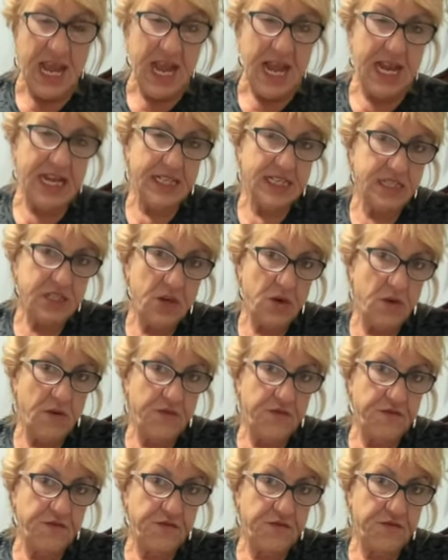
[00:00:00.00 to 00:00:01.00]
And so
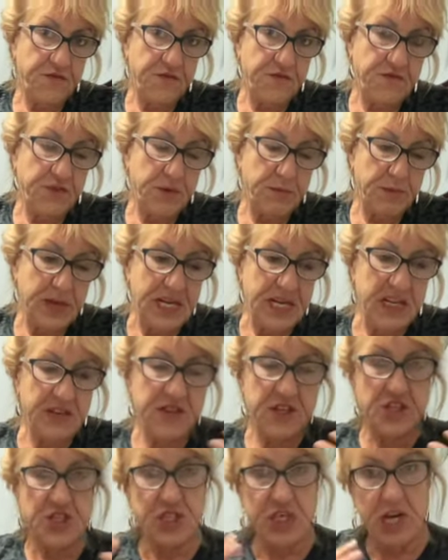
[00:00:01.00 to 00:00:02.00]
for me,
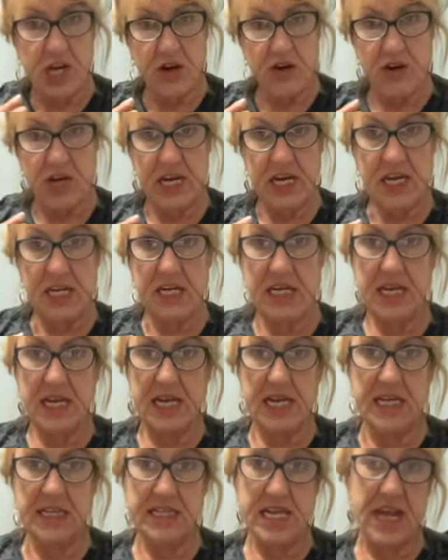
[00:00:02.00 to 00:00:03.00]
the Chariot
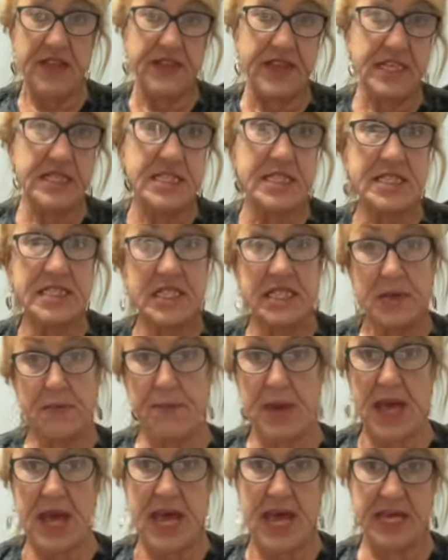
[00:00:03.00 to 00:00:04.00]
is, and this is in the
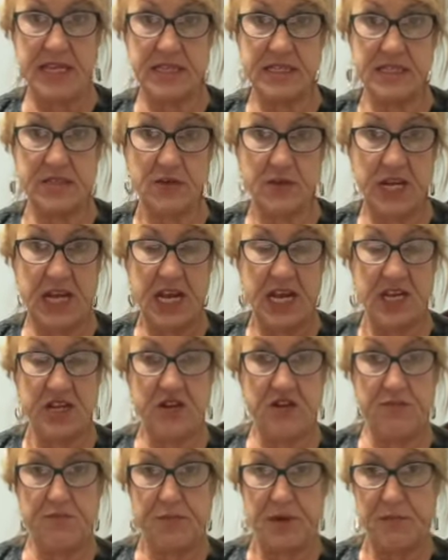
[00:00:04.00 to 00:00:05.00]
past, okay?
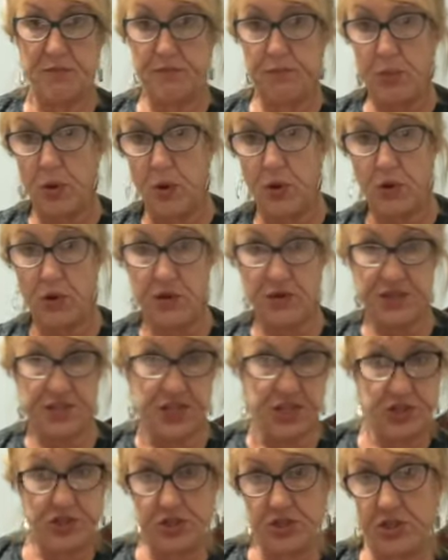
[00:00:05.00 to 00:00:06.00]
You've been pulled
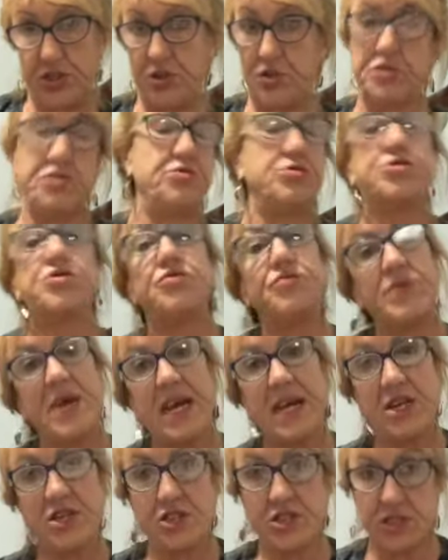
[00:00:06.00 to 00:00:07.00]
in two
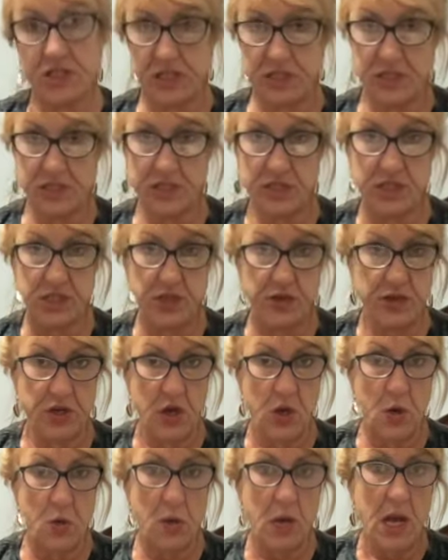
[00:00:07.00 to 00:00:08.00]
directions, you
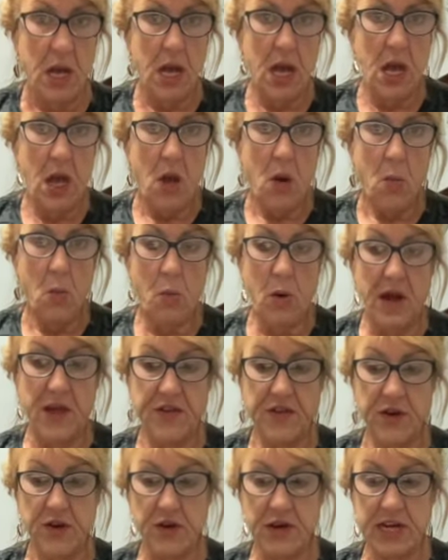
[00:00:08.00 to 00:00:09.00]
know,
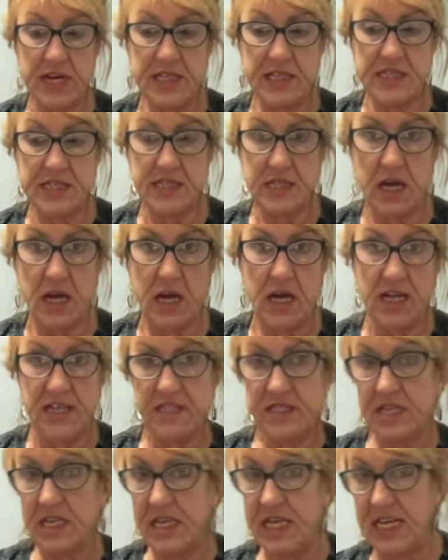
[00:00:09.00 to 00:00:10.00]
whether it's
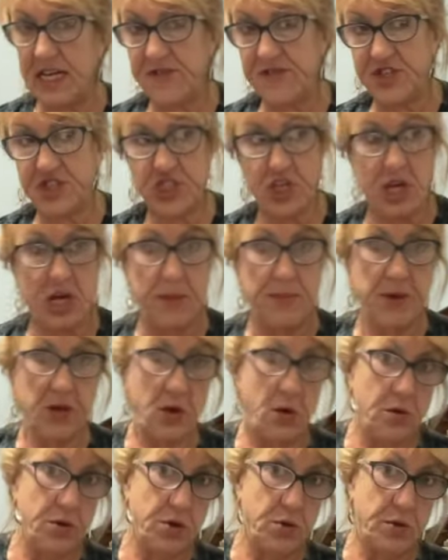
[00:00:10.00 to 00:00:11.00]
to leave a job and
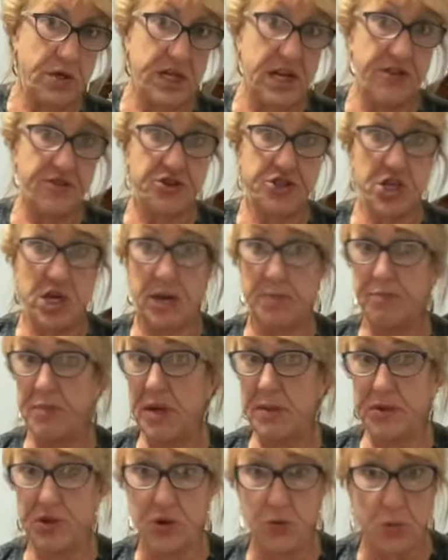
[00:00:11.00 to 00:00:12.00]
go to another job,
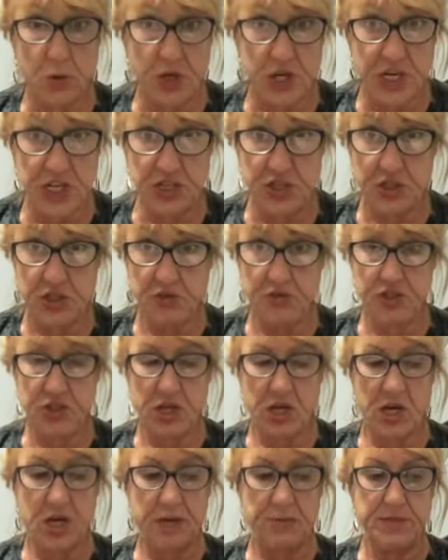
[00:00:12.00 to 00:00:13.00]
maybe you're working two
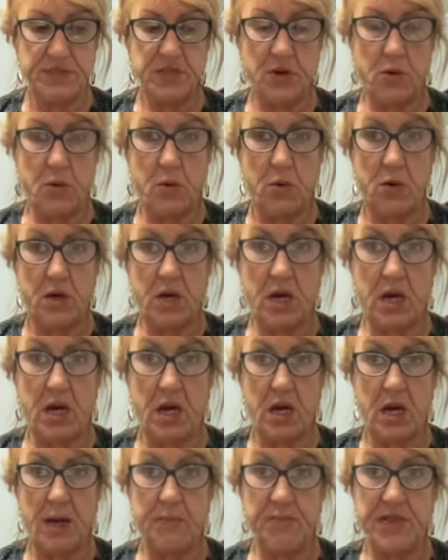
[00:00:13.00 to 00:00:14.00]
jobs, or
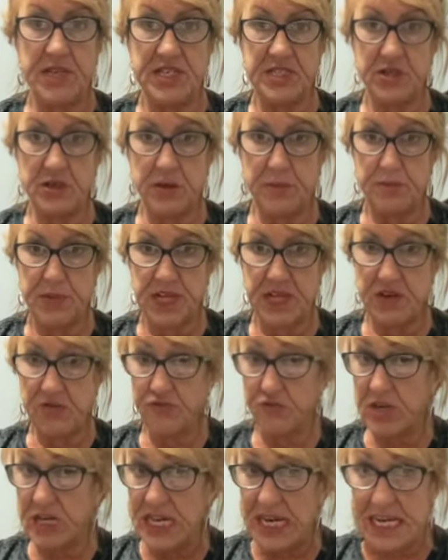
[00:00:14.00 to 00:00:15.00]
this could be
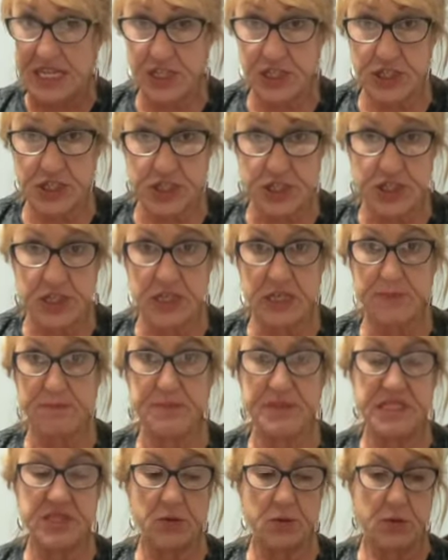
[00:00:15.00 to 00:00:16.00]
in
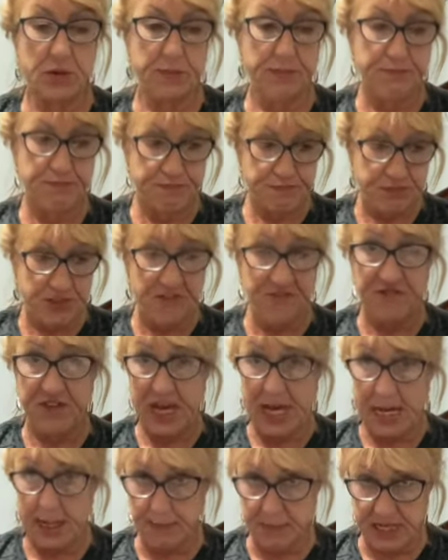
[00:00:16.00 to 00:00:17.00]
relationships or
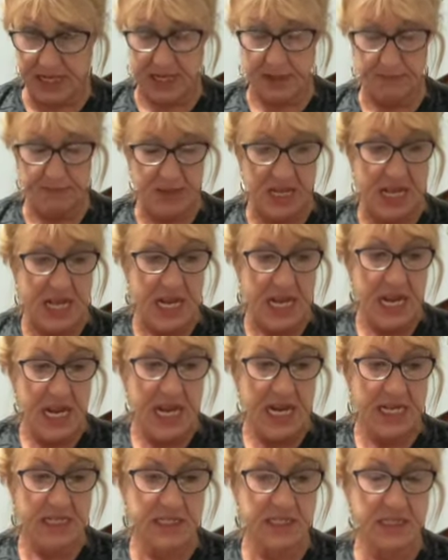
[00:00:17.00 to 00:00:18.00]
family.
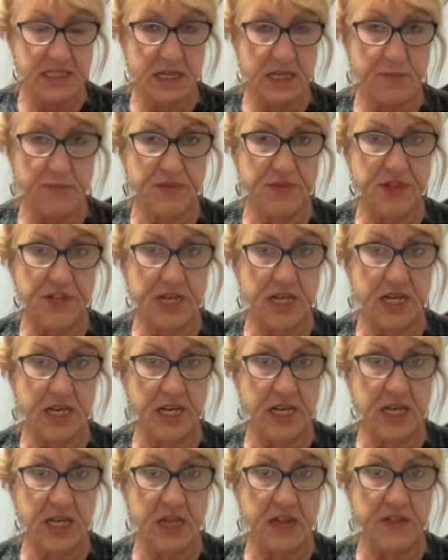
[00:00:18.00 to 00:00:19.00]
And
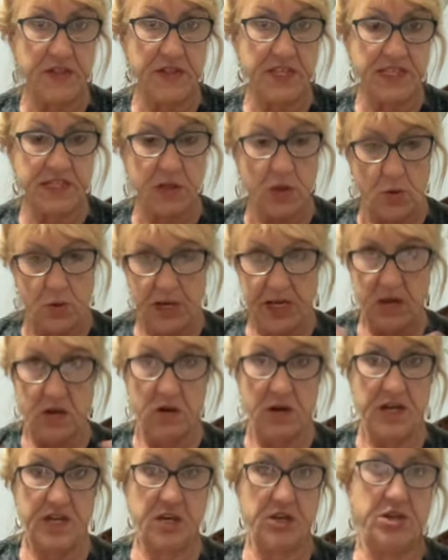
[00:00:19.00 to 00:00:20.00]
something that's going
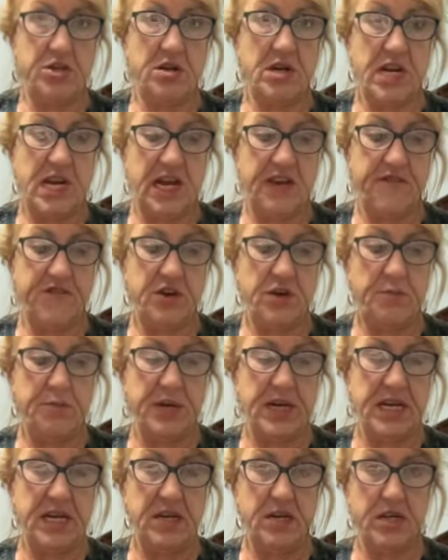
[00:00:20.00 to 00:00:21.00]
on in your life, you're
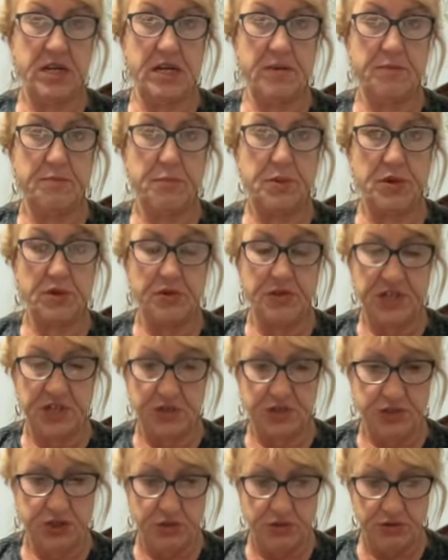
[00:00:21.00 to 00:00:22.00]
being pulled
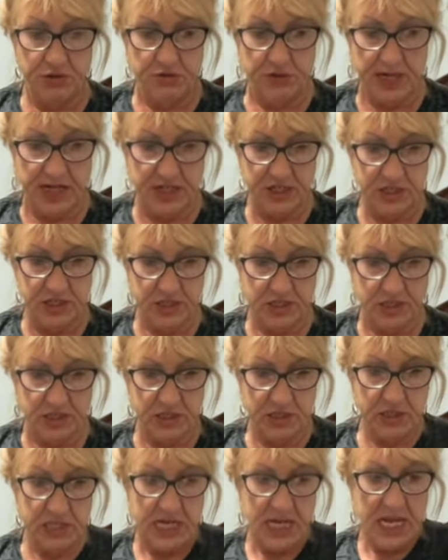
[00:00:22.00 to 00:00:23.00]
in two
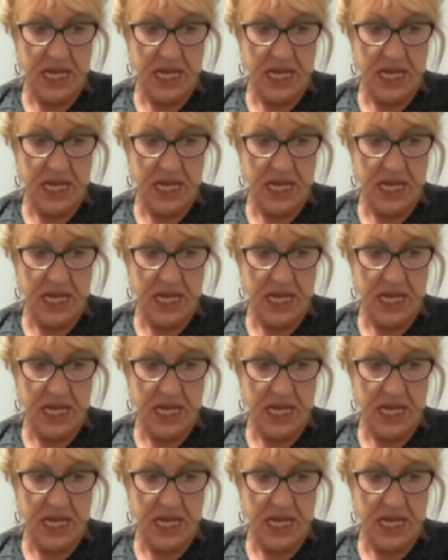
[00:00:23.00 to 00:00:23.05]
directions.